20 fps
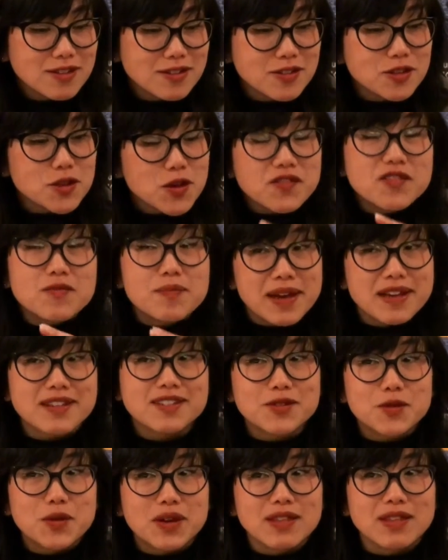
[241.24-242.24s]
served
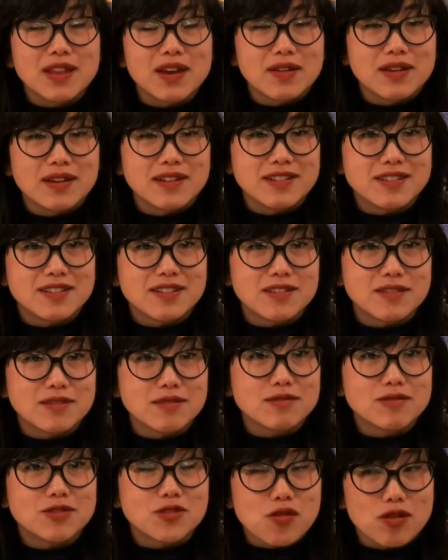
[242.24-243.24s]
better when there is
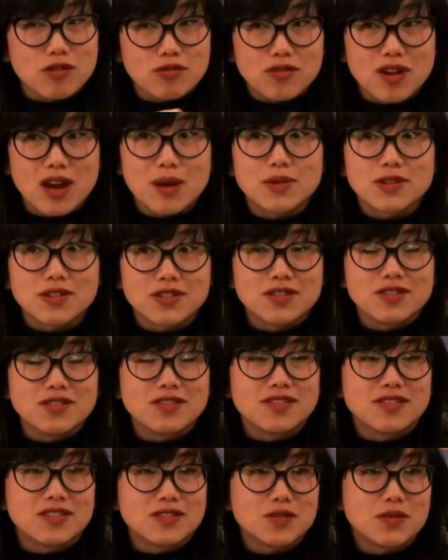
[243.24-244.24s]
strong
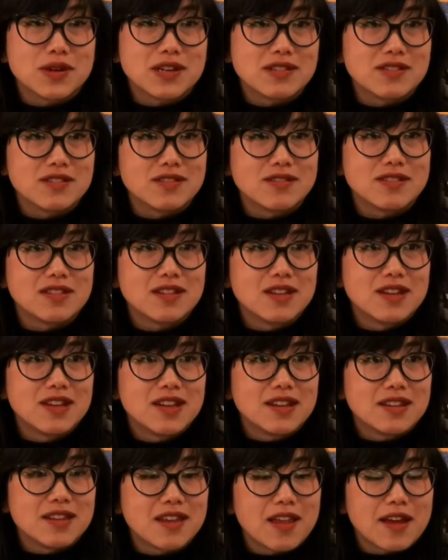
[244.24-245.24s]
dramaturges and directors
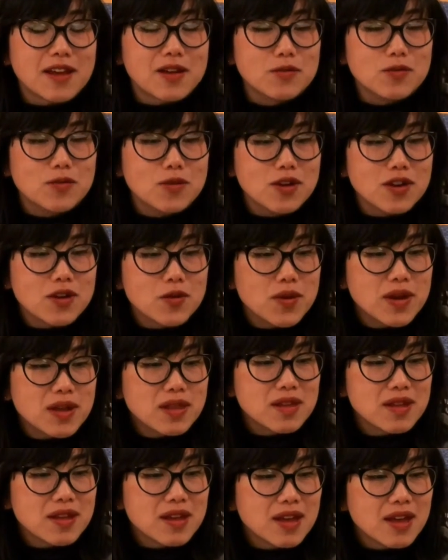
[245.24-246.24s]
that I can work with.